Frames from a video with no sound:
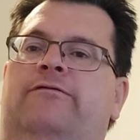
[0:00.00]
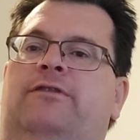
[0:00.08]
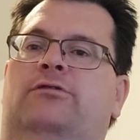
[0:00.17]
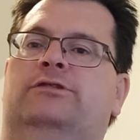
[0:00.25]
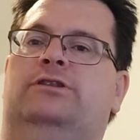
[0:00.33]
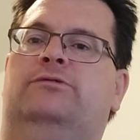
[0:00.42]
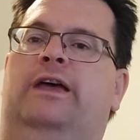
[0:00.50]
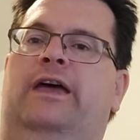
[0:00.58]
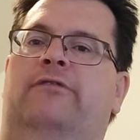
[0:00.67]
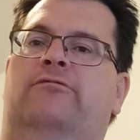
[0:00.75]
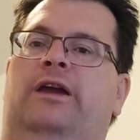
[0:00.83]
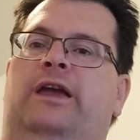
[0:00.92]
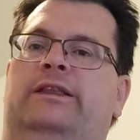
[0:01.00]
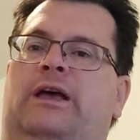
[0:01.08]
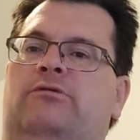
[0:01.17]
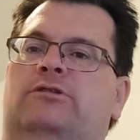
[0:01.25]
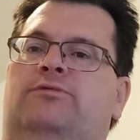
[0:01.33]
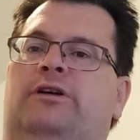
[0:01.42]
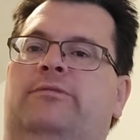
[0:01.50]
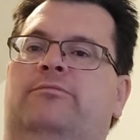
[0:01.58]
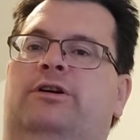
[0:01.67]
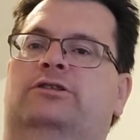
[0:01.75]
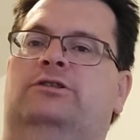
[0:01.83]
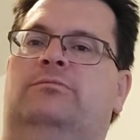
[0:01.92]
folks, that's what I have and that was pretty
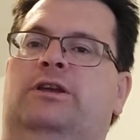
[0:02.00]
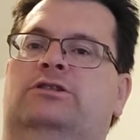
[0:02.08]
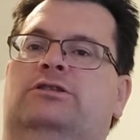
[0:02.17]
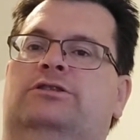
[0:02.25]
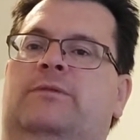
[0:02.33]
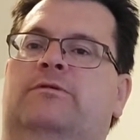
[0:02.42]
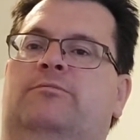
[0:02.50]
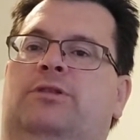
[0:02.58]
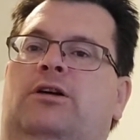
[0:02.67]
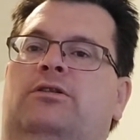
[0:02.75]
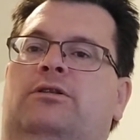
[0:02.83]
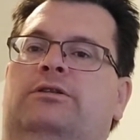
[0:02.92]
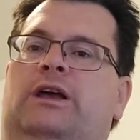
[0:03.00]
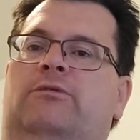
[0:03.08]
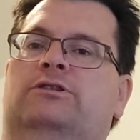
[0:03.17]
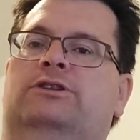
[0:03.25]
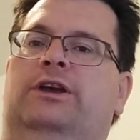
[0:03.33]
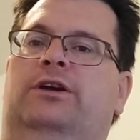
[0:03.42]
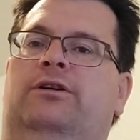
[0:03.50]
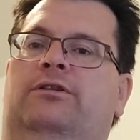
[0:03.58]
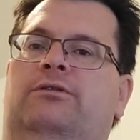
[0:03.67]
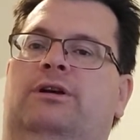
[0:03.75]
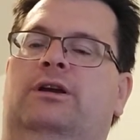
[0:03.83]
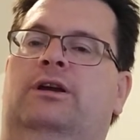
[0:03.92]
much the mission statement of Blood That was
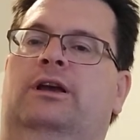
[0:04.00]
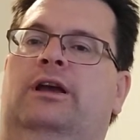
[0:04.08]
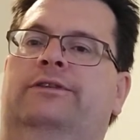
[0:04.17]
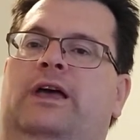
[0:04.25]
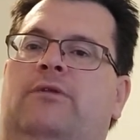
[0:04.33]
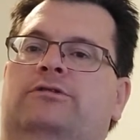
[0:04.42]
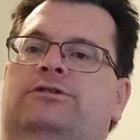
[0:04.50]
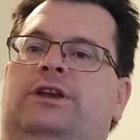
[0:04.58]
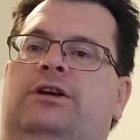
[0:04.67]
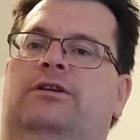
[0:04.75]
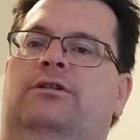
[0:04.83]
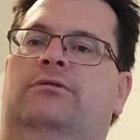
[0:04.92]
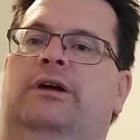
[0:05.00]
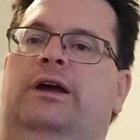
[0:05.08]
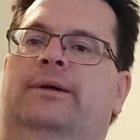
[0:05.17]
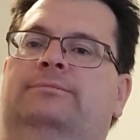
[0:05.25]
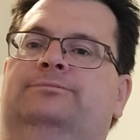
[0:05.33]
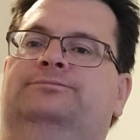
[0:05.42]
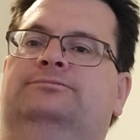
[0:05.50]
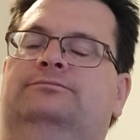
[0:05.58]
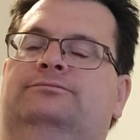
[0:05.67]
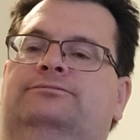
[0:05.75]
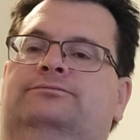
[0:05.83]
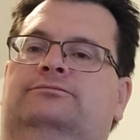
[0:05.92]
their, that was their, um,
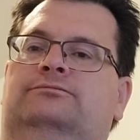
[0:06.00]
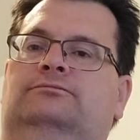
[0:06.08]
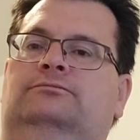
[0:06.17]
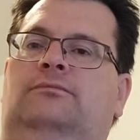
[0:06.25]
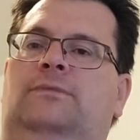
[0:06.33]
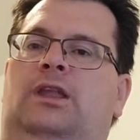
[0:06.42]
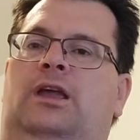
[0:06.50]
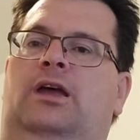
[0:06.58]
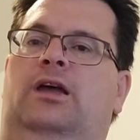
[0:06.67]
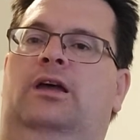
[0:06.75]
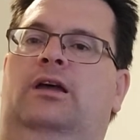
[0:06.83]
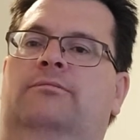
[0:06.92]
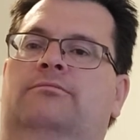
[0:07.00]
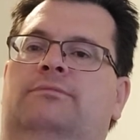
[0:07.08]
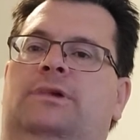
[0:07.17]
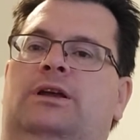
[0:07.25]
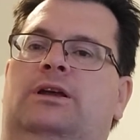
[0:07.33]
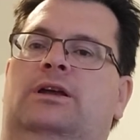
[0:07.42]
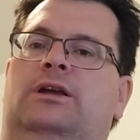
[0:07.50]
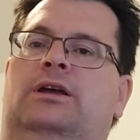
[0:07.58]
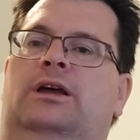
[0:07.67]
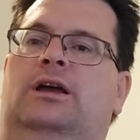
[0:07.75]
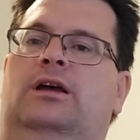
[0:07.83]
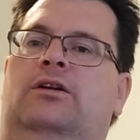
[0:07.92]
um,
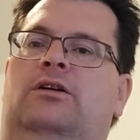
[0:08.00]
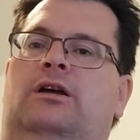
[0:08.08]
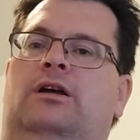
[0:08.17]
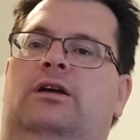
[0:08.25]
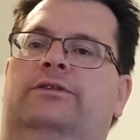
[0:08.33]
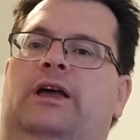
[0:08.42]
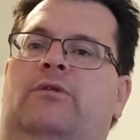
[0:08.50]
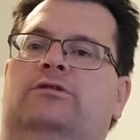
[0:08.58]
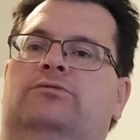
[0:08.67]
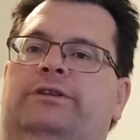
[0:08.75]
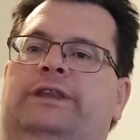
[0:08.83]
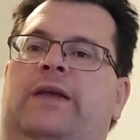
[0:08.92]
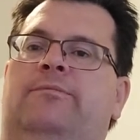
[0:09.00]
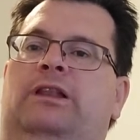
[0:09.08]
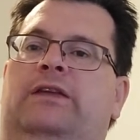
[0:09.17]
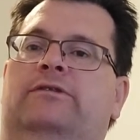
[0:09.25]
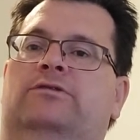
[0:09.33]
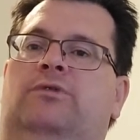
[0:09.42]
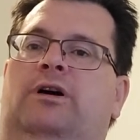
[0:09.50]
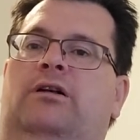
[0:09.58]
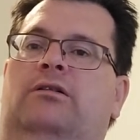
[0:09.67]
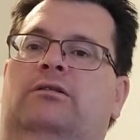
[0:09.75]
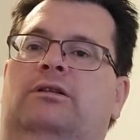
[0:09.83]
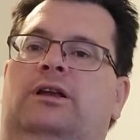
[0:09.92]
uh, uh, that was what they believe as
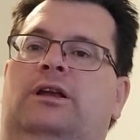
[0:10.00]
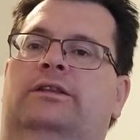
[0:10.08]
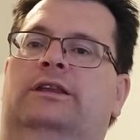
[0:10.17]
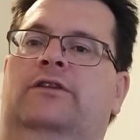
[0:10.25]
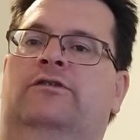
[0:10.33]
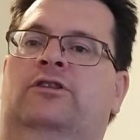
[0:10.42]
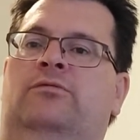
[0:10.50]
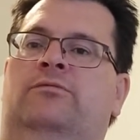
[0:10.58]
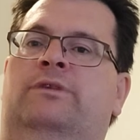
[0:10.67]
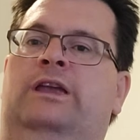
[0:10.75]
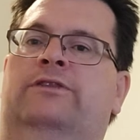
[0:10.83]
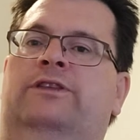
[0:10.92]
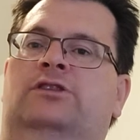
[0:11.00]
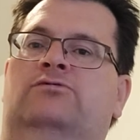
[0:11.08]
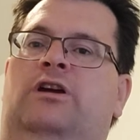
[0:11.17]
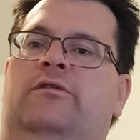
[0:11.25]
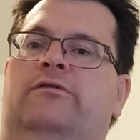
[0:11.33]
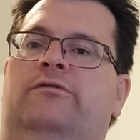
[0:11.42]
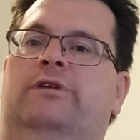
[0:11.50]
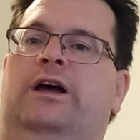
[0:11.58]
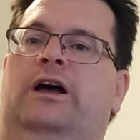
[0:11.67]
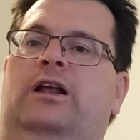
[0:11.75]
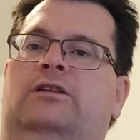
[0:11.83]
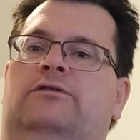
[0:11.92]
well. That if you get things right with
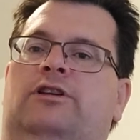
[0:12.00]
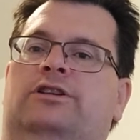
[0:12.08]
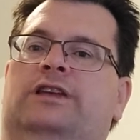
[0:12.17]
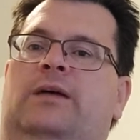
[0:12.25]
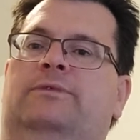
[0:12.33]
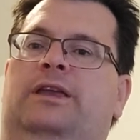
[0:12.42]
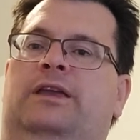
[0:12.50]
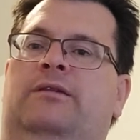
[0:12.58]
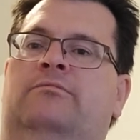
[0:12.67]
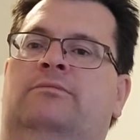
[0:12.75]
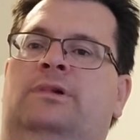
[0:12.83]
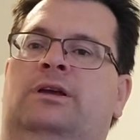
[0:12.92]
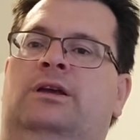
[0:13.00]
God, if you accept Him,